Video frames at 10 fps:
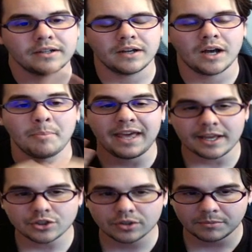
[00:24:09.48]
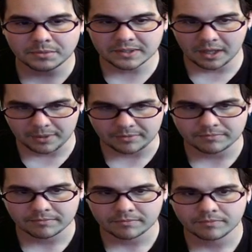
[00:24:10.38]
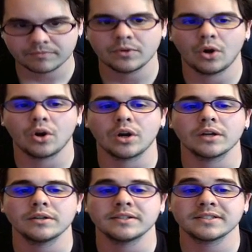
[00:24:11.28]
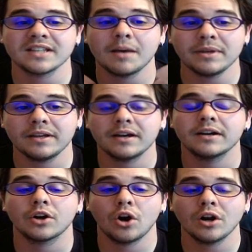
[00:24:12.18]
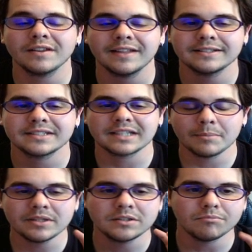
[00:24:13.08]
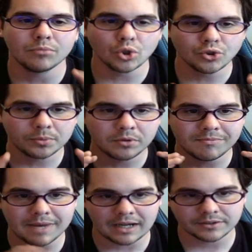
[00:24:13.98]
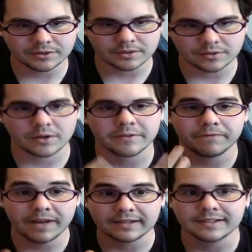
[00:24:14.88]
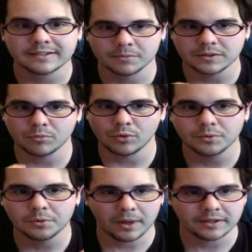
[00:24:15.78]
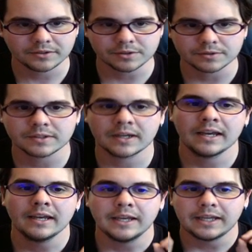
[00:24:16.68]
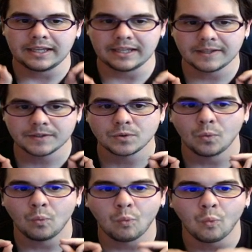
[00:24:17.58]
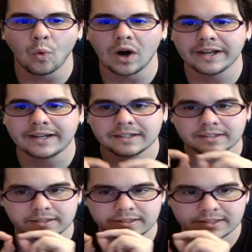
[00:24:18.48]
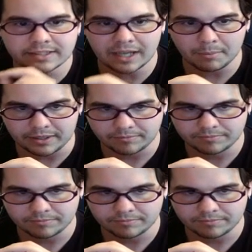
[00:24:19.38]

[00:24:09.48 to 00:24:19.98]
a pendulum summon, or a card that summons multiple monsters, or an effect that summons multiple monsters, is 1 summon.